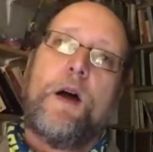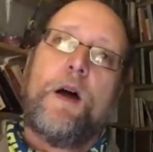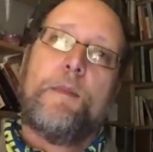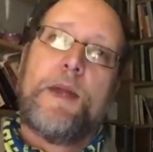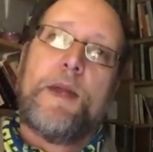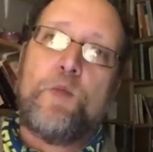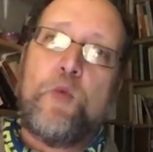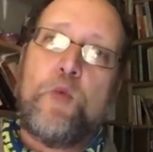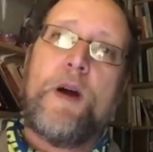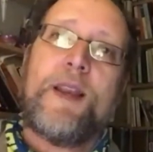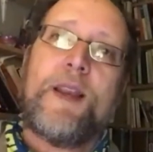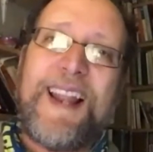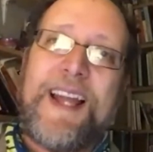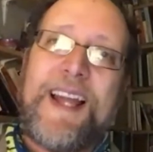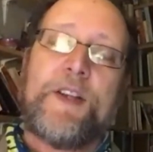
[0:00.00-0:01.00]
He won
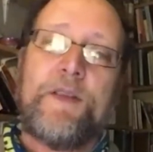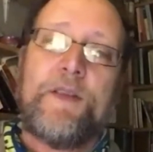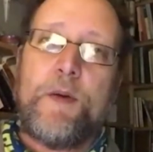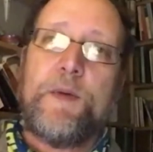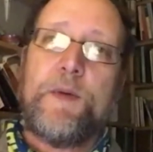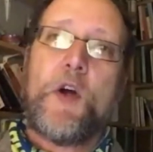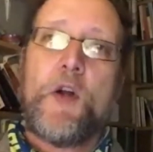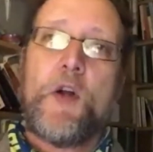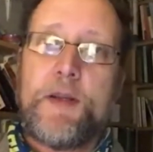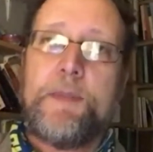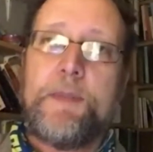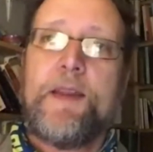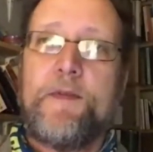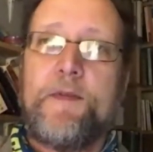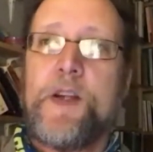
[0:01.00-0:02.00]
elections, so he was going to be
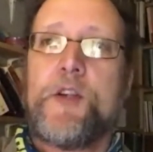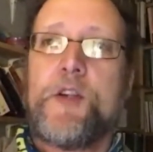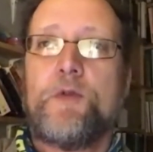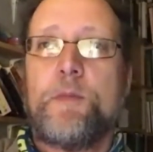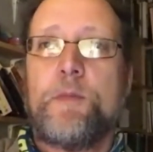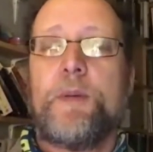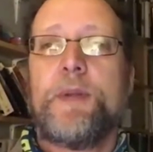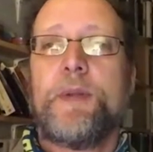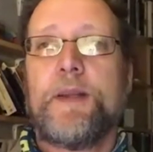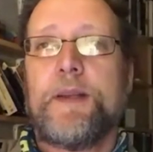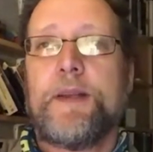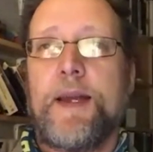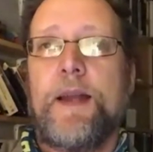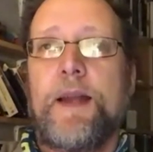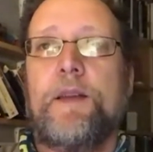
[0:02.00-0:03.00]
the official Republican
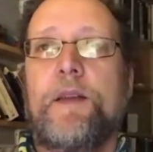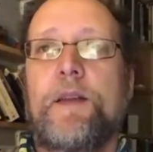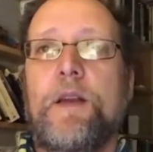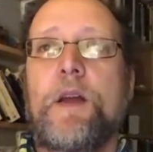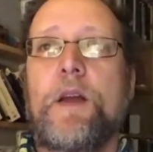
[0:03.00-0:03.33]
candidate.